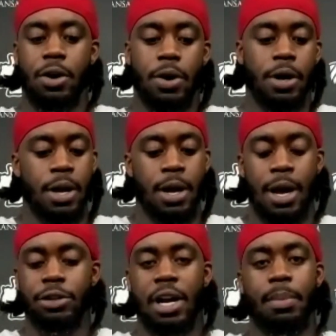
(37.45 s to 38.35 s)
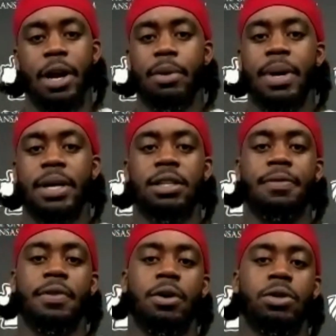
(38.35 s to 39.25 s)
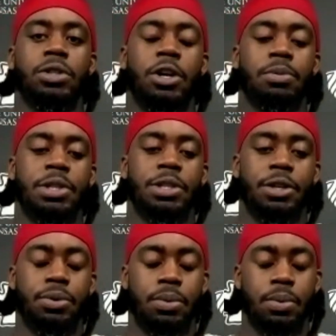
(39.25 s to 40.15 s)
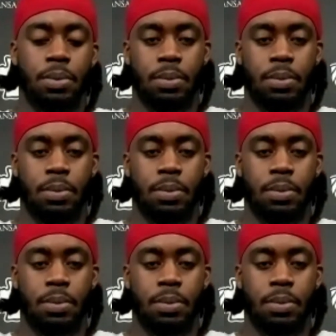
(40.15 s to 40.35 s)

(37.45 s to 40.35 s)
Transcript: or I try to better myself in those terms too.